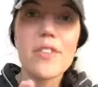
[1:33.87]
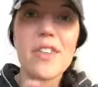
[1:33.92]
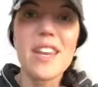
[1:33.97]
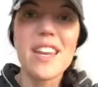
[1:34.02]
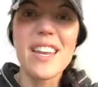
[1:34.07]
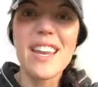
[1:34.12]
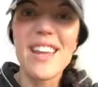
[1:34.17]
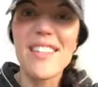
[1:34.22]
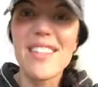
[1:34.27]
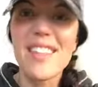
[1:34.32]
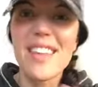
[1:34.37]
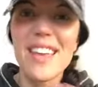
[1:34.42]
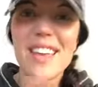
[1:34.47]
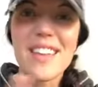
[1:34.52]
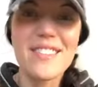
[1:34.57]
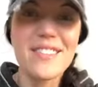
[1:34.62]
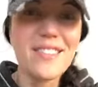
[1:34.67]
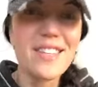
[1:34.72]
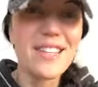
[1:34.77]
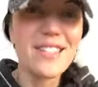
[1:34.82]
that nothing
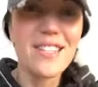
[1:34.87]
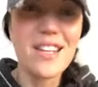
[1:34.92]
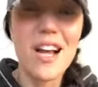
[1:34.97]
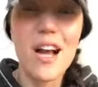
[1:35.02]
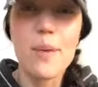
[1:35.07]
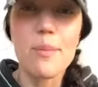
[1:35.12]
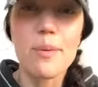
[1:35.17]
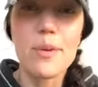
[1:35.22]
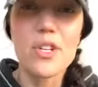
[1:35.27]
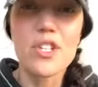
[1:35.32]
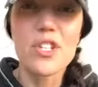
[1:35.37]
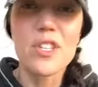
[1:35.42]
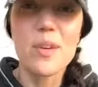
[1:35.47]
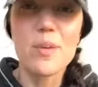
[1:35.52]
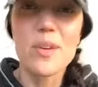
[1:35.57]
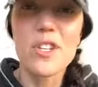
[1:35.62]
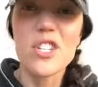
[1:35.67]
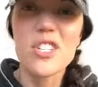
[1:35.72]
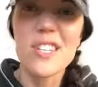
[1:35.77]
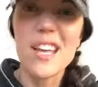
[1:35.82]
gets accomplished, and then
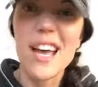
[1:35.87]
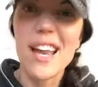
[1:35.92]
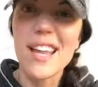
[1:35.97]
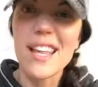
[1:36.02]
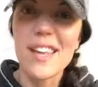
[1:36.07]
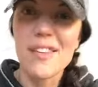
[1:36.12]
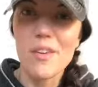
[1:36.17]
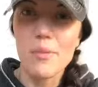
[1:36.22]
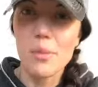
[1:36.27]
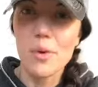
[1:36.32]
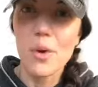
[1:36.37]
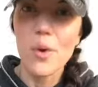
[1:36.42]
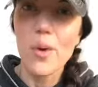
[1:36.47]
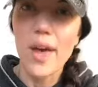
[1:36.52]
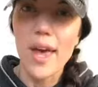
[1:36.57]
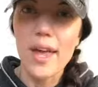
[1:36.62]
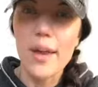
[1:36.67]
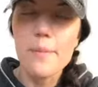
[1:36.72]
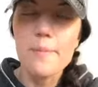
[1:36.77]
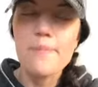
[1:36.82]
we just kind of give up and
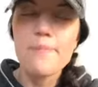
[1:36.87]
quit.